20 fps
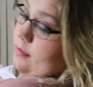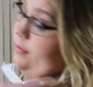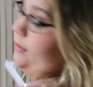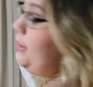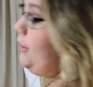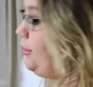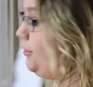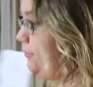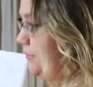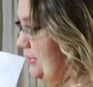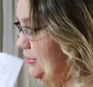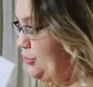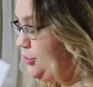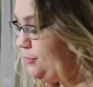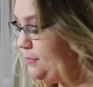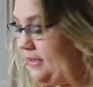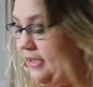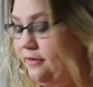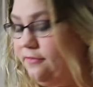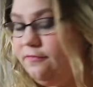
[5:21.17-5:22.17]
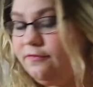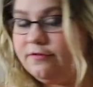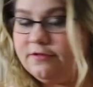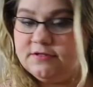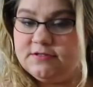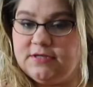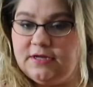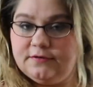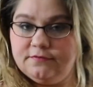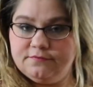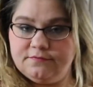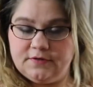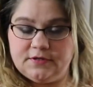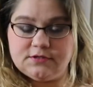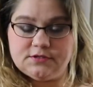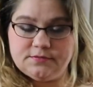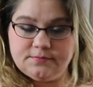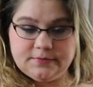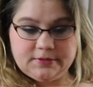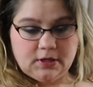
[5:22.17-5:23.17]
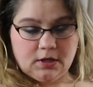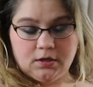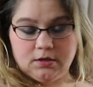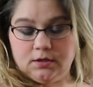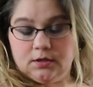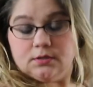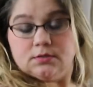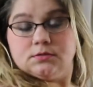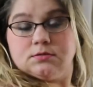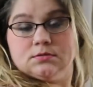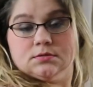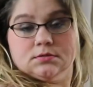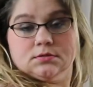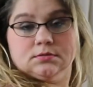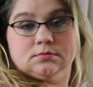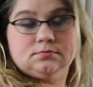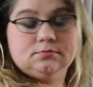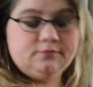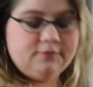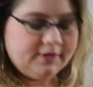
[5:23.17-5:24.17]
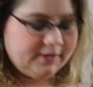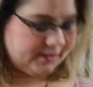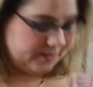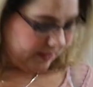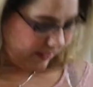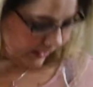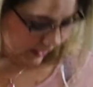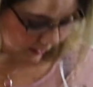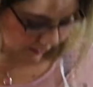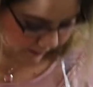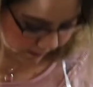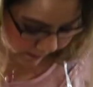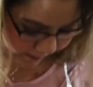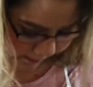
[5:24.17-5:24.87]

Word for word: you know, be too bad for this outfit, to be honest. Really like it.